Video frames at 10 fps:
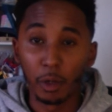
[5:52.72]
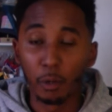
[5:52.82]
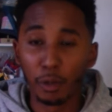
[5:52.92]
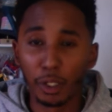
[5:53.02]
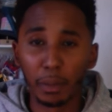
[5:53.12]

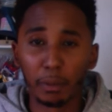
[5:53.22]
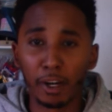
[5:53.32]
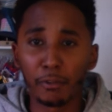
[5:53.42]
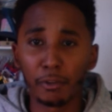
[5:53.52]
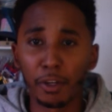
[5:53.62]
We need to
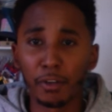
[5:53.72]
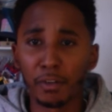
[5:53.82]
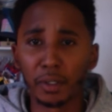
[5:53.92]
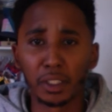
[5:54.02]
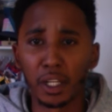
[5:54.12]
break free from
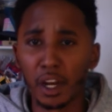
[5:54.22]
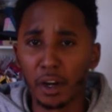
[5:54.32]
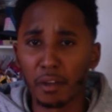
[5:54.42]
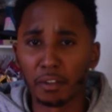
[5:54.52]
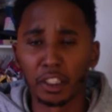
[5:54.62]
this
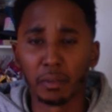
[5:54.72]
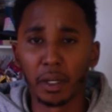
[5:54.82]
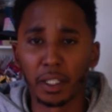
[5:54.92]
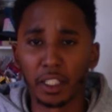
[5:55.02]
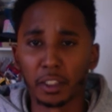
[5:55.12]
narrative and
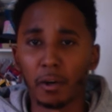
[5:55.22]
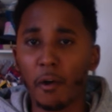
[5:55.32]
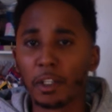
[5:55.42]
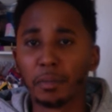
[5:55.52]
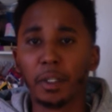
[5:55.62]
semantics of
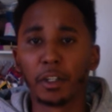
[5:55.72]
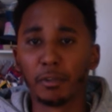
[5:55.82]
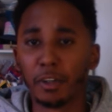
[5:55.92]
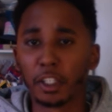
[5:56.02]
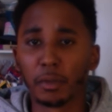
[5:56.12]
always being a
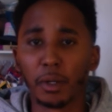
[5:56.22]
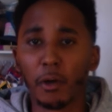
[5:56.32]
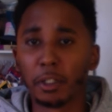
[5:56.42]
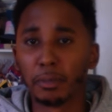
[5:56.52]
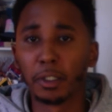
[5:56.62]
victim and
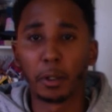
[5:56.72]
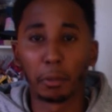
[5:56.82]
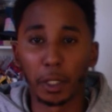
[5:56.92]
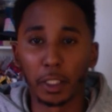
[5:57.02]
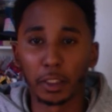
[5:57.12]
always being
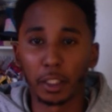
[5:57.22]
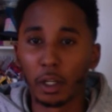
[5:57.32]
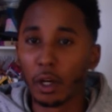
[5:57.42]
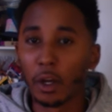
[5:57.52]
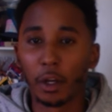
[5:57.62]
oppressed,
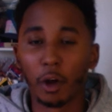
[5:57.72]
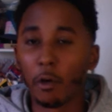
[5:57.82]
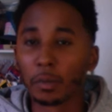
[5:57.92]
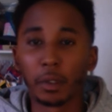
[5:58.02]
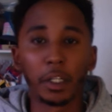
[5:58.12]
and
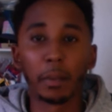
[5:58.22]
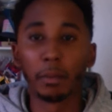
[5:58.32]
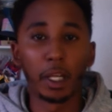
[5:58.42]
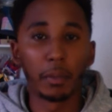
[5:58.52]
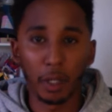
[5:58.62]
always playing the
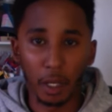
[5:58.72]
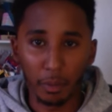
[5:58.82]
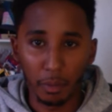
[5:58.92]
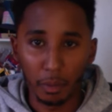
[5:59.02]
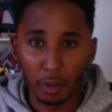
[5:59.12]
blame game.
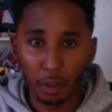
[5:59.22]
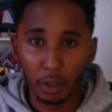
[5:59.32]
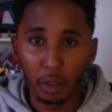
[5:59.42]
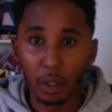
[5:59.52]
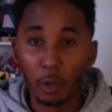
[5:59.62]

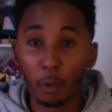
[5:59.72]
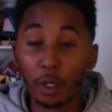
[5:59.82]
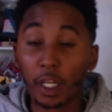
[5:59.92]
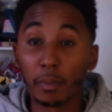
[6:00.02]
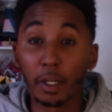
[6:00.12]
We
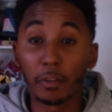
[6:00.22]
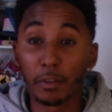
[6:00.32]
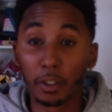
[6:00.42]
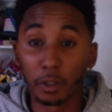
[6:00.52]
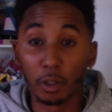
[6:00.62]
can
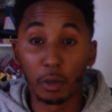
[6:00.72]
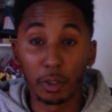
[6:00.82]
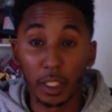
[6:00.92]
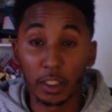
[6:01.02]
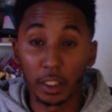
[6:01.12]
manifest our own
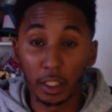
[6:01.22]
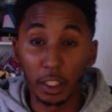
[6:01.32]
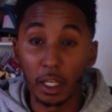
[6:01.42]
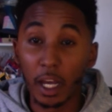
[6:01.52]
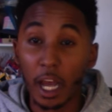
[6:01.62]

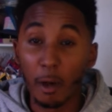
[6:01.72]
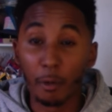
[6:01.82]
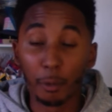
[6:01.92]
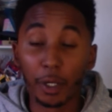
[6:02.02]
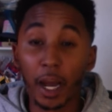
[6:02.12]
destiny,
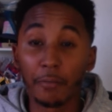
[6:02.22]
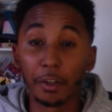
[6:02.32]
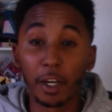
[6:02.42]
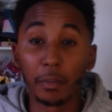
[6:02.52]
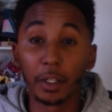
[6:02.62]
however, we have to
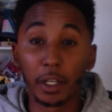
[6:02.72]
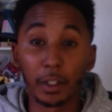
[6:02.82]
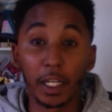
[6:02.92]
come together